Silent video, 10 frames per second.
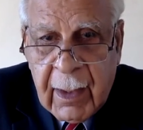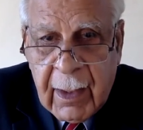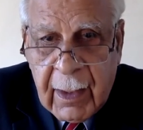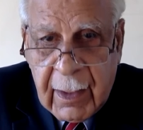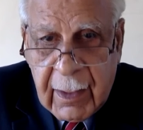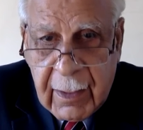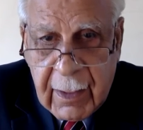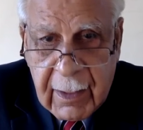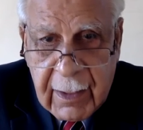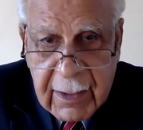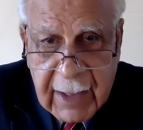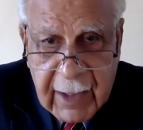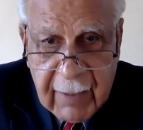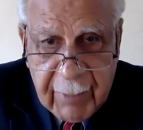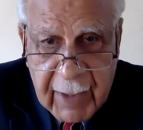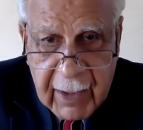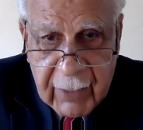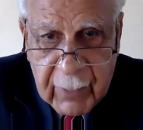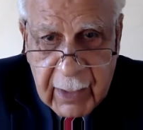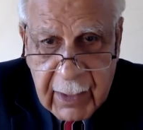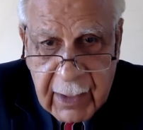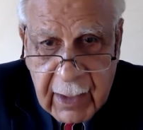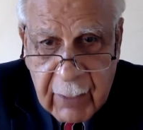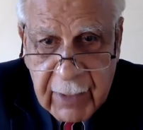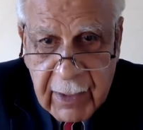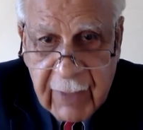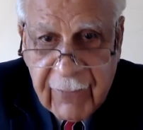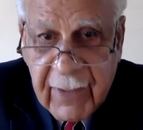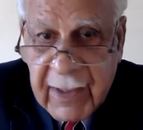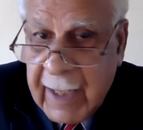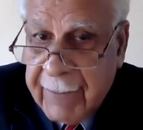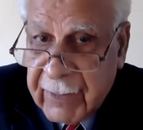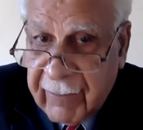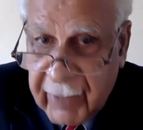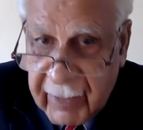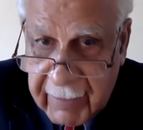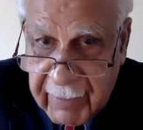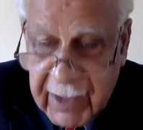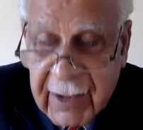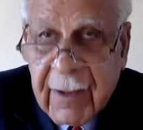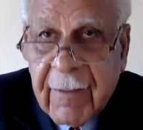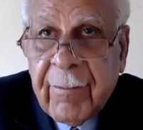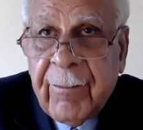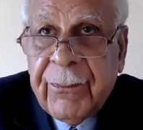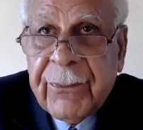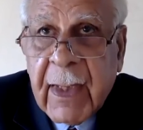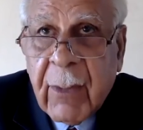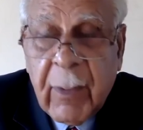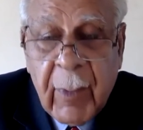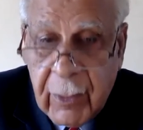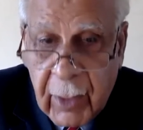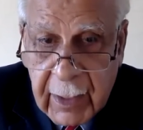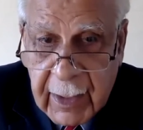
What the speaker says: And the second part will deal with the different types of agreements. We will not